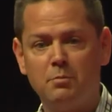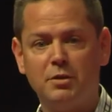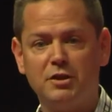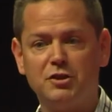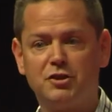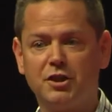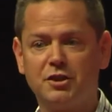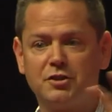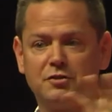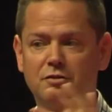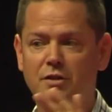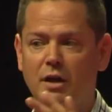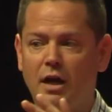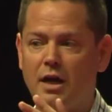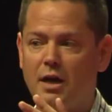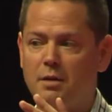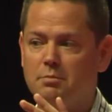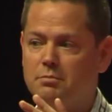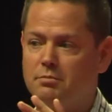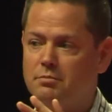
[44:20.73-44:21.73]
but just
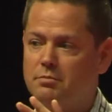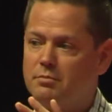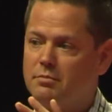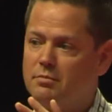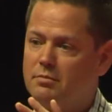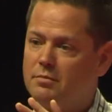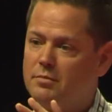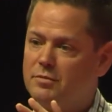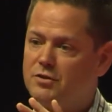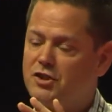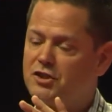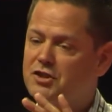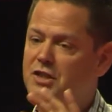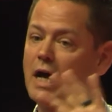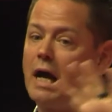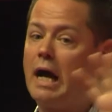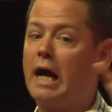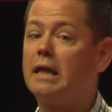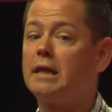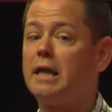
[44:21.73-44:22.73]
to
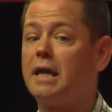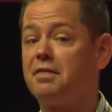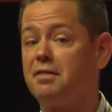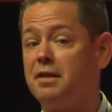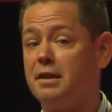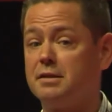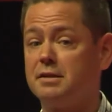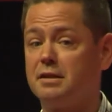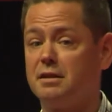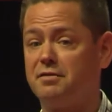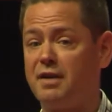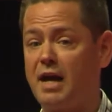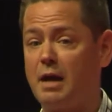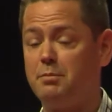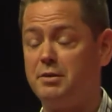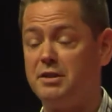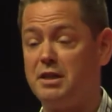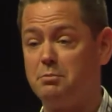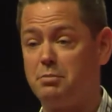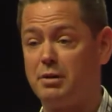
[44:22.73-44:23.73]
highlight things that have
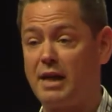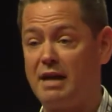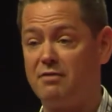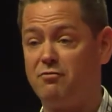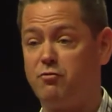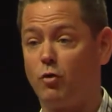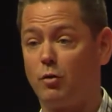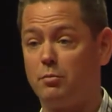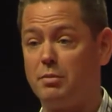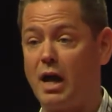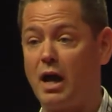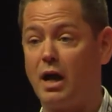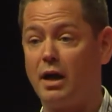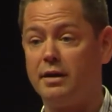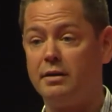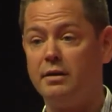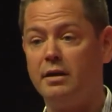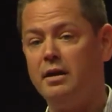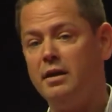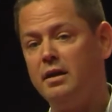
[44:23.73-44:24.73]
happened in Platform
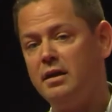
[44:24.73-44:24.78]
9